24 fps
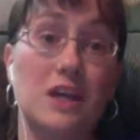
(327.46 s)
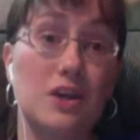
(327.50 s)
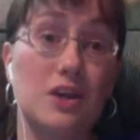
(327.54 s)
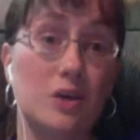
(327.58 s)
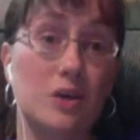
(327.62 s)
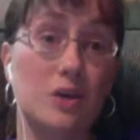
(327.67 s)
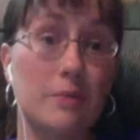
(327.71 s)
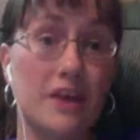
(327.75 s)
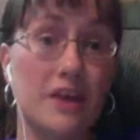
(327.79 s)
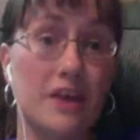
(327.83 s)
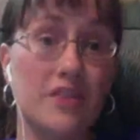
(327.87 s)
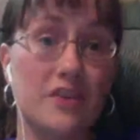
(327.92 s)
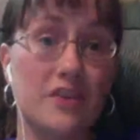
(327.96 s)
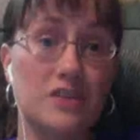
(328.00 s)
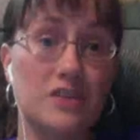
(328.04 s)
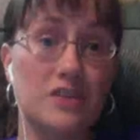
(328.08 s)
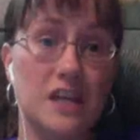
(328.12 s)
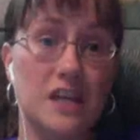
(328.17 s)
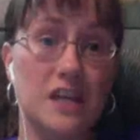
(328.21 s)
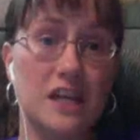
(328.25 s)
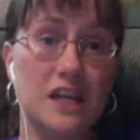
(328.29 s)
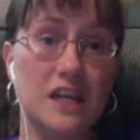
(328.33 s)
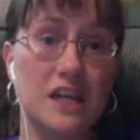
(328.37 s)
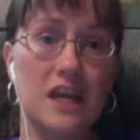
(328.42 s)
hear
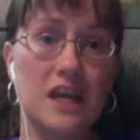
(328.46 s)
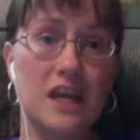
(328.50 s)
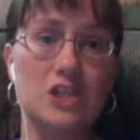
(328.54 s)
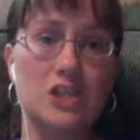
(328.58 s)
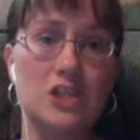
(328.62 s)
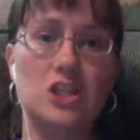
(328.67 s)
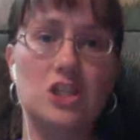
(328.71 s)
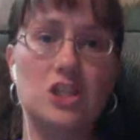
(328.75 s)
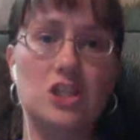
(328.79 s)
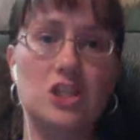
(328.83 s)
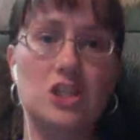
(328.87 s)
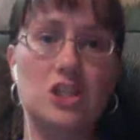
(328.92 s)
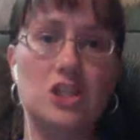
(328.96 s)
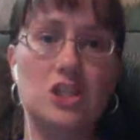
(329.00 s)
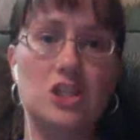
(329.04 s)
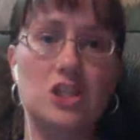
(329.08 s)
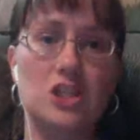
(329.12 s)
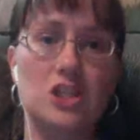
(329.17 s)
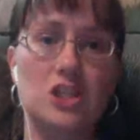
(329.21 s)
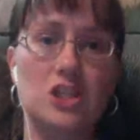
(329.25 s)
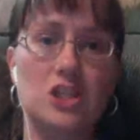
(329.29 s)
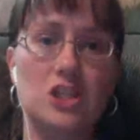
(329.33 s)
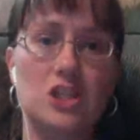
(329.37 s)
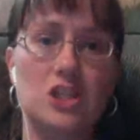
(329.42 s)
about their dedication
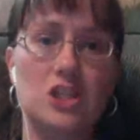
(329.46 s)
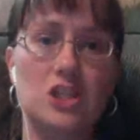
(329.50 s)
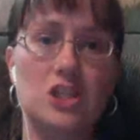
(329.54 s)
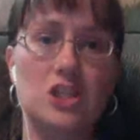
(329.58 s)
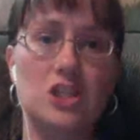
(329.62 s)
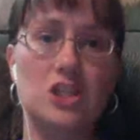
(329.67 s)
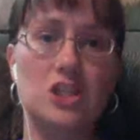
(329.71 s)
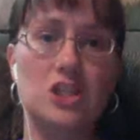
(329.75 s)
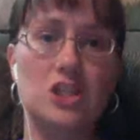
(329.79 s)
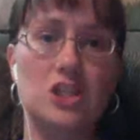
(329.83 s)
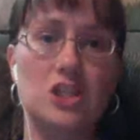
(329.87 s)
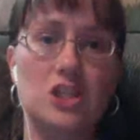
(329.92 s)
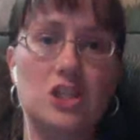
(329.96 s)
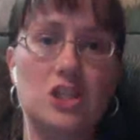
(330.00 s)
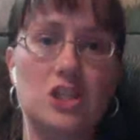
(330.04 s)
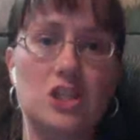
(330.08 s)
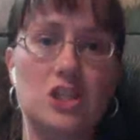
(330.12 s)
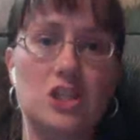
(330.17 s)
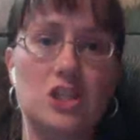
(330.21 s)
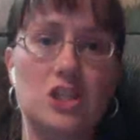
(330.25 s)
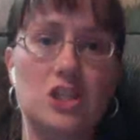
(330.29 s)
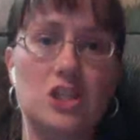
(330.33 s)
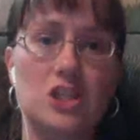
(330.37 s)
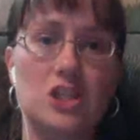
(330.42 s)
and their passion for the
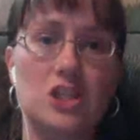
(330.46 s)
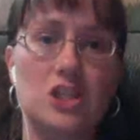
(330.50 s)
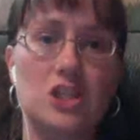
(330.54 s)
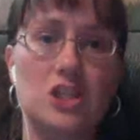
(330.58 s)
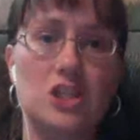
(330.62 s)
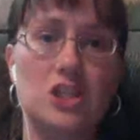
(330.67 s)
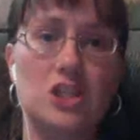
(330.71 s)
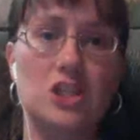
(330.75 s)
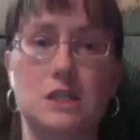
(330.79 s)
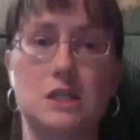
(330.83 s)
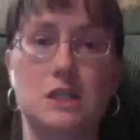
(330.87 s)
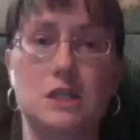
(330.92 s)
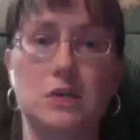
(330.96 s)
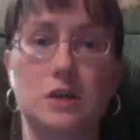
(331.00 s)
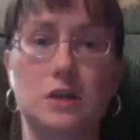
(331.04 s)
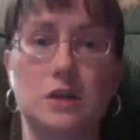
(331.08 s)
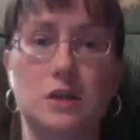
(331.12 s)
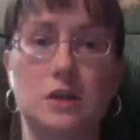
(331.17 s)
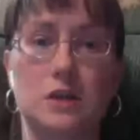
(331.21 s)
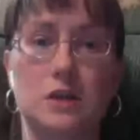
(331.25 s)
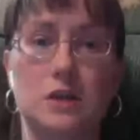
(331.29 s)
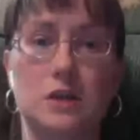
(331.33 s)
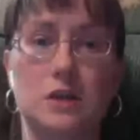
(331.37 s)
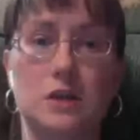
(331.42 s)
company, but until you hear
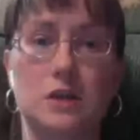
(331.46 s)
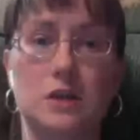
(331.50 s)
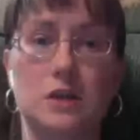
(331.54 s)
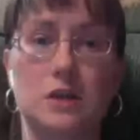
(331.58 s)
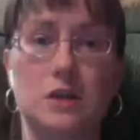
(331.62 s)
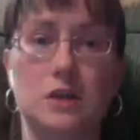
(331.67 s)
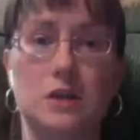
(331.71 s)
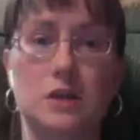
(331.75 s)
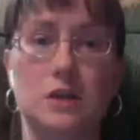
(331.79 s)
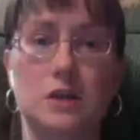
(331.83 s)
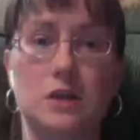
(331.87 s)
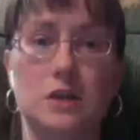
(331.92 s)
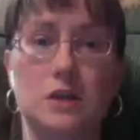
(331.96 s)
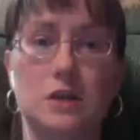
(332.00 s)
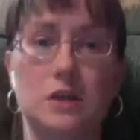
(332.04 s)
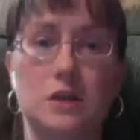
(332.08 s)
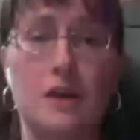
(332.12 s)
them speak,